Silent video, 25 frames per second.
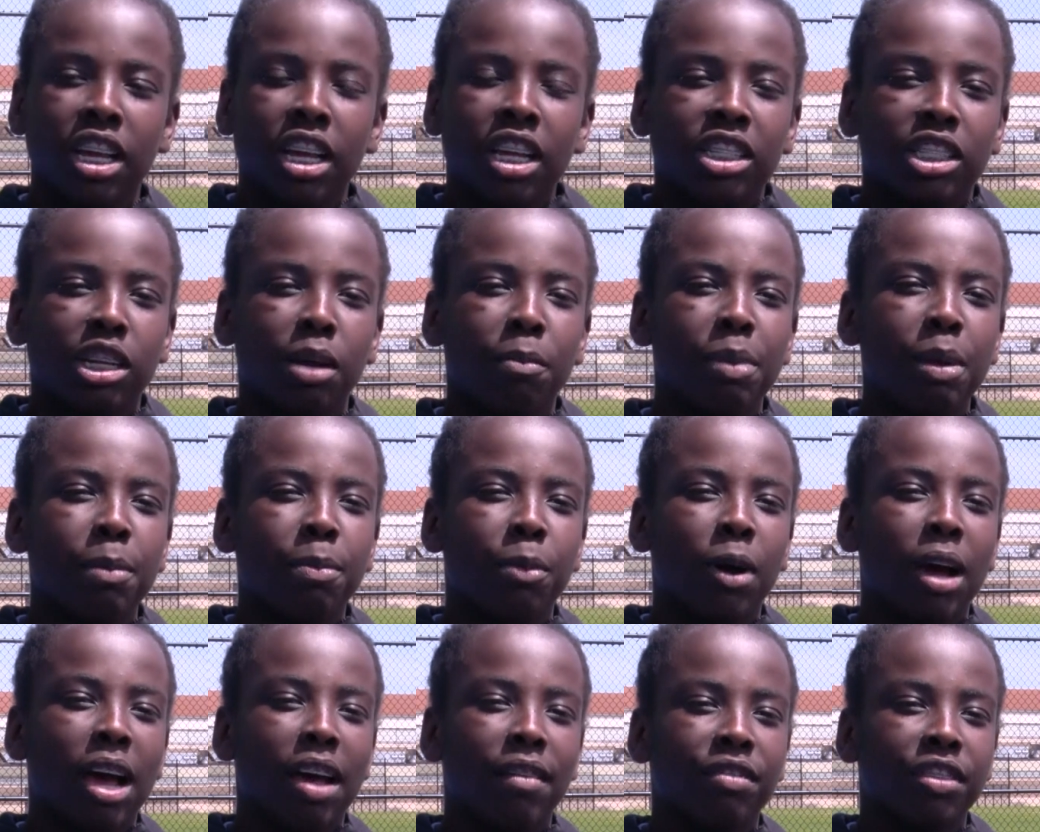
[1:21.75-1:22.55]
Some people
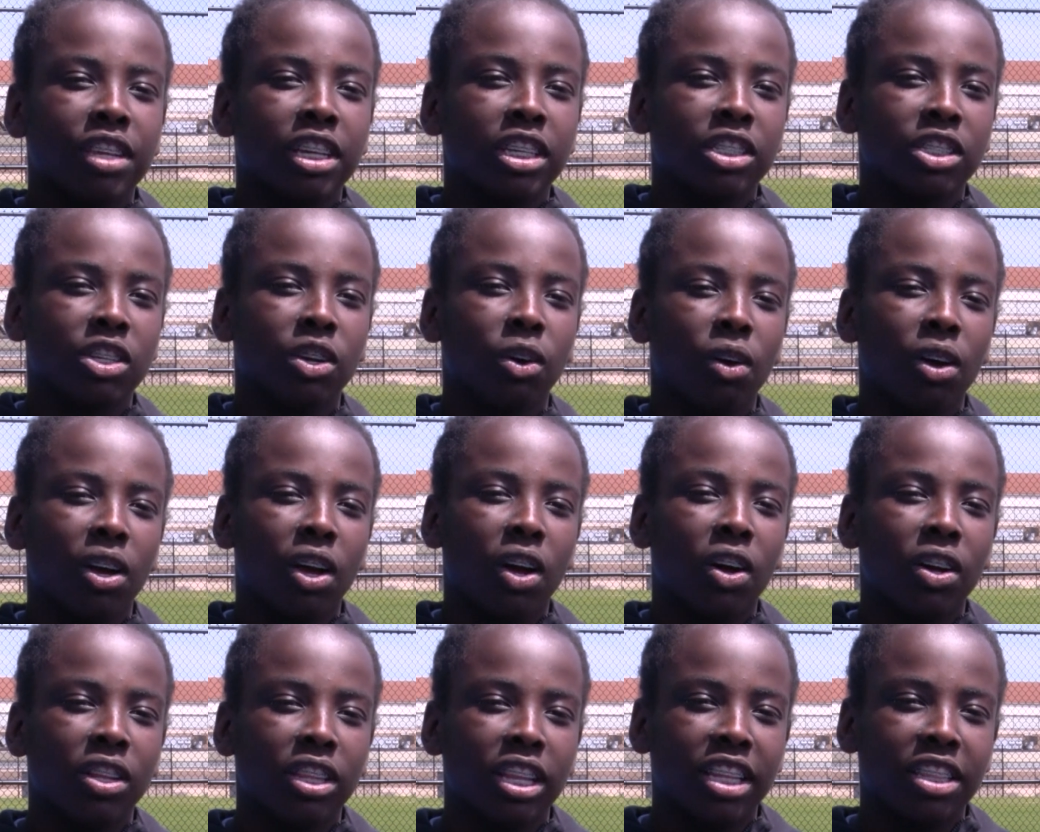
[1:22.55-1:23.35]
have things going
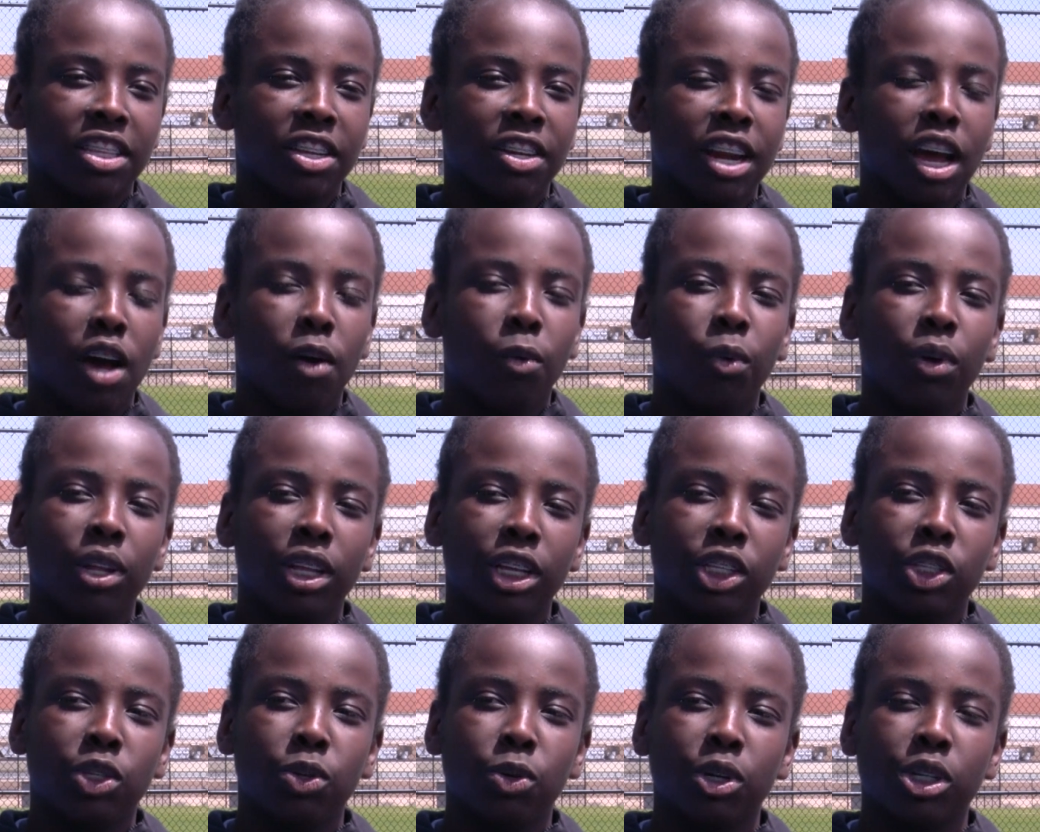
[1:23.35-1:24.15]
on that they're not
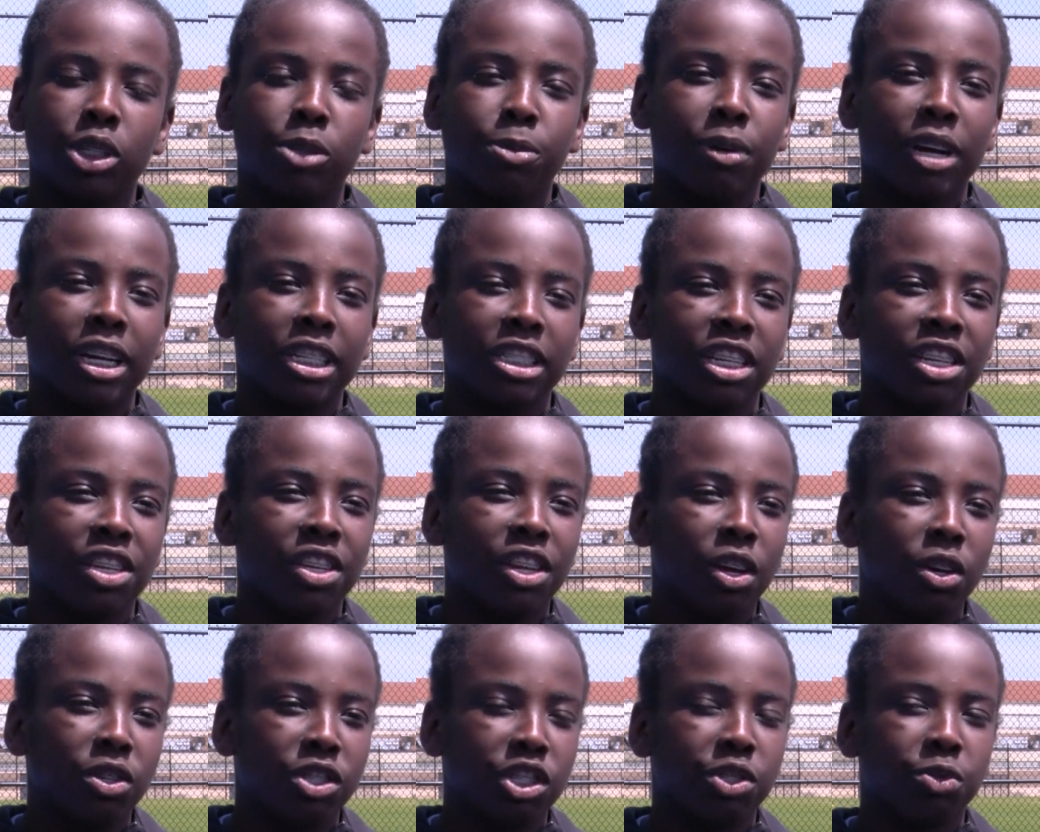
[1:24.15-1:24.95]
willing to express and you
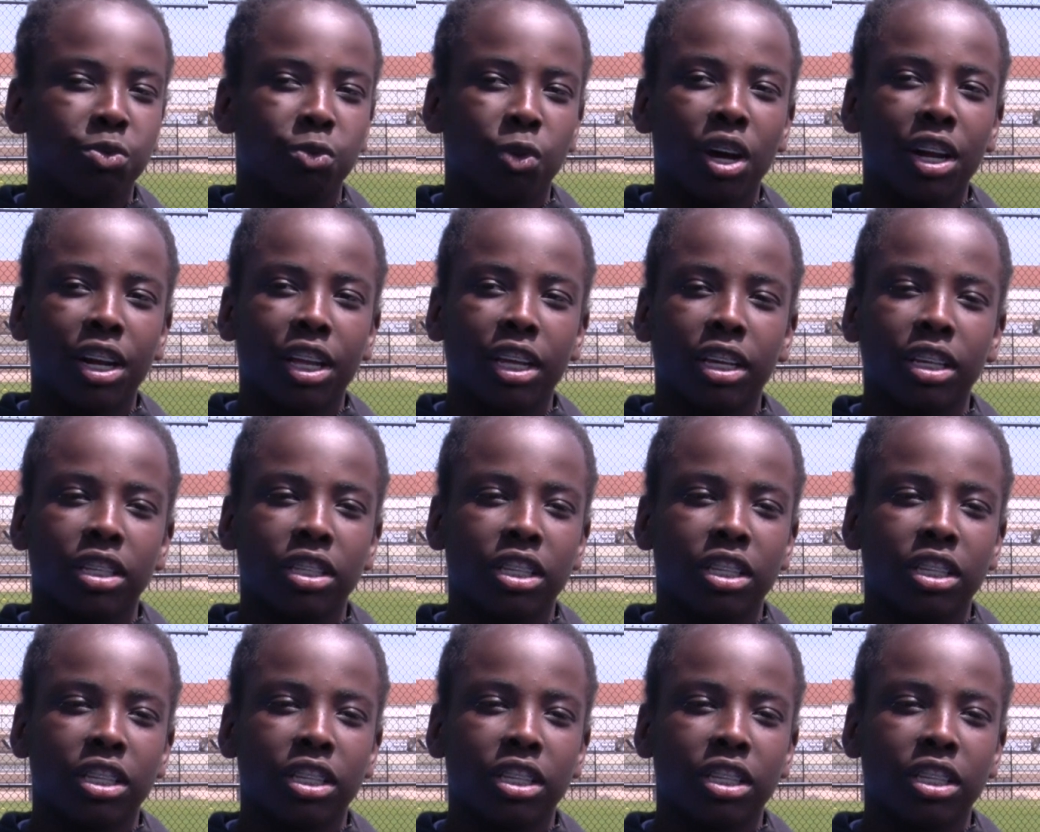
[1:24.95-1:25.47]
know just running,